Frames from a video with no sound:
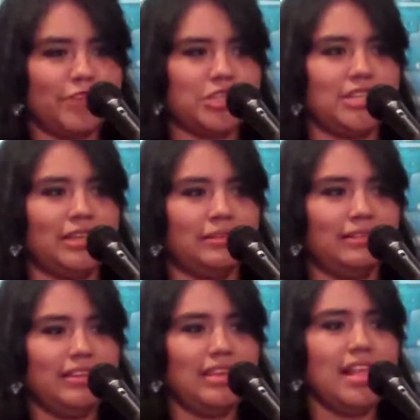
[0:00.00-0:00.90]
fishing,
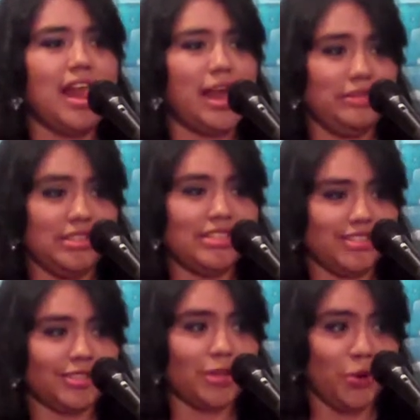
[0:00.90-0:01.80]
and this
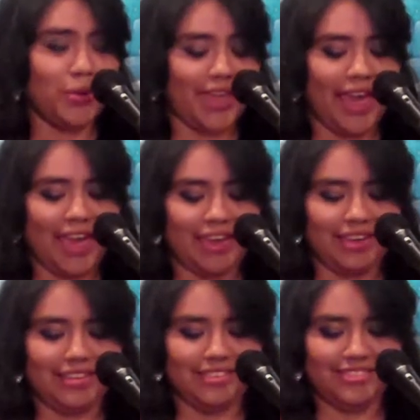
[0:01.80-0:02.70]
is okay.